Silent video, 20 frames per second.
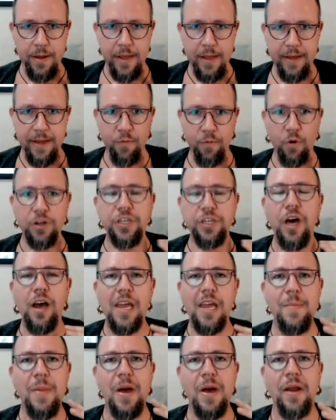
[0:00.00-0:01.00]
if we're
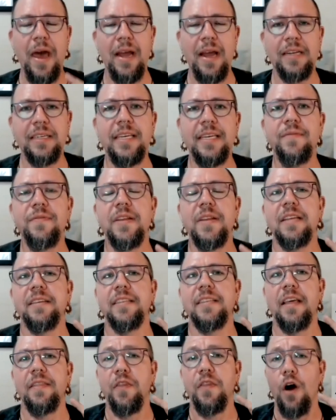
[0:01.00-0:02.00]
talking about activities
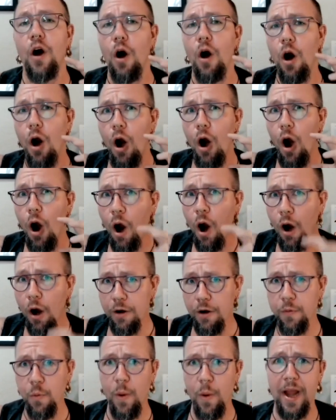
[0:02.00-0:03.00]
that the
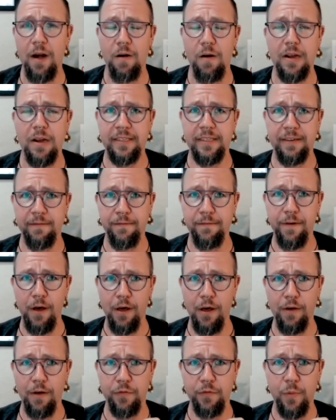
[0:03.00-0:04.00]
hardware is
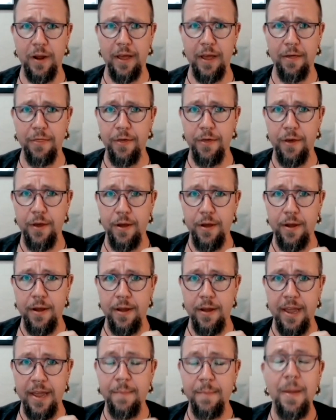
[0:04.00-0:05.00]
involved with,
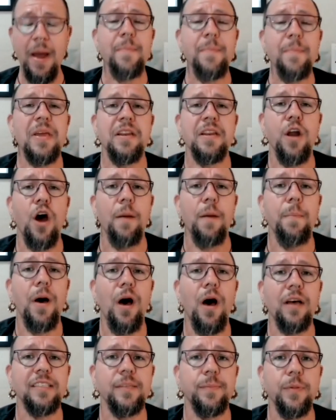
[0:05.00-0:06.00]
it might be not
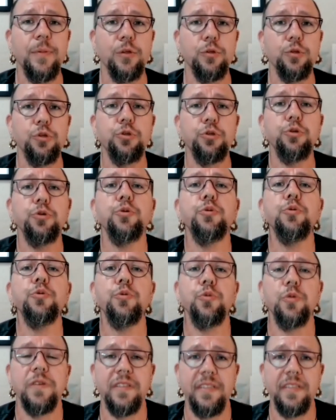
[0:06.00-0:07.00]
possible
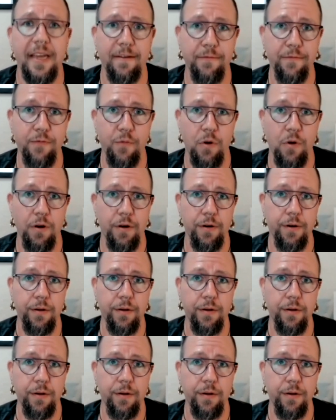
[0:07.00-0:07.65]
to safe word.